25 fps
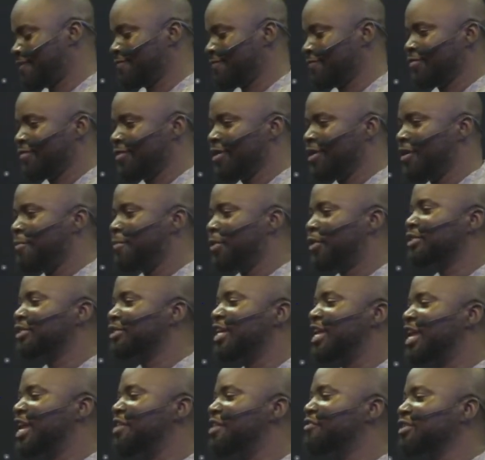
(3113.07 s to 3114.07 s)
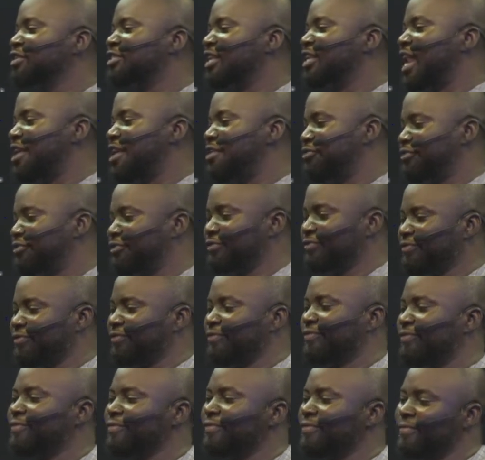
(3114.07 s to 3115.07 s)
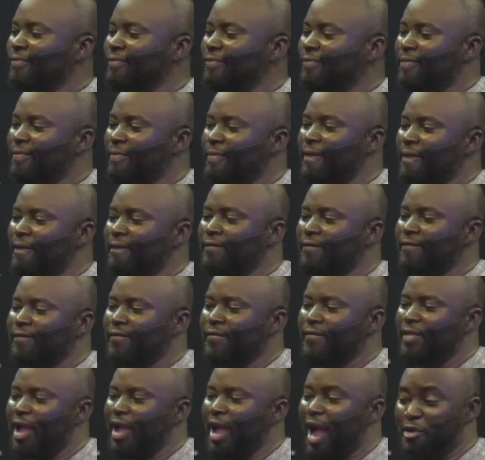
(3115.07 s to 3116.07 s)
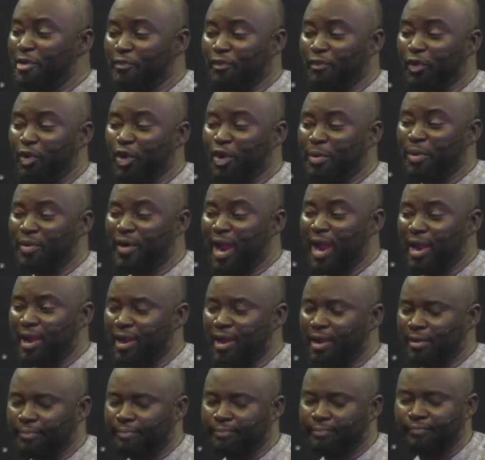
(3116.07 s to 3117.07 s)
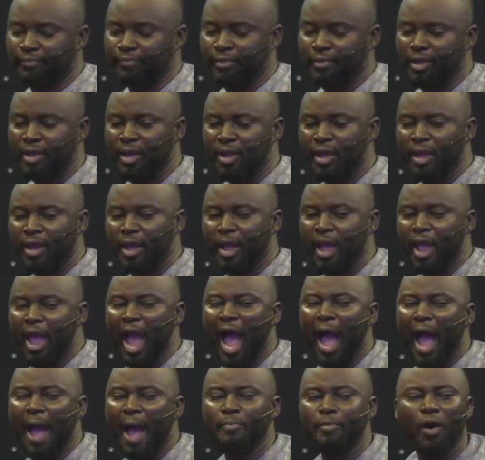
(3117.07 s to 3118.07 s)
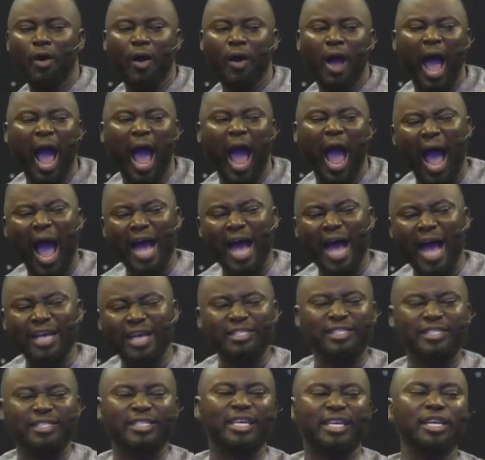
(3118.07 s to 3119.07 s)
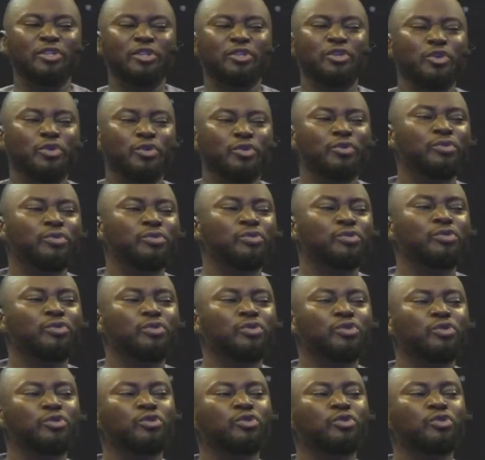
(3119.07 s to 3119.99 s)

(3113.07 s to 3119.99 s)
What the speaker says: because he gave us life. Are you following me right now? I'm not asking you to